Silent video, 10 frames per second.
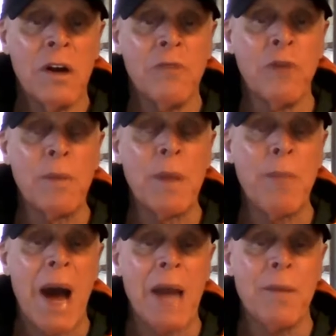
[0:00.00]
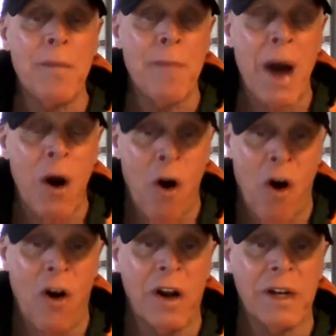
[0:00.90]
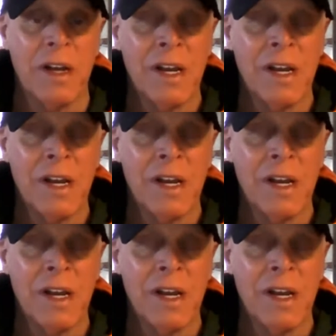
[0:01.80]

from the bottom of my heart.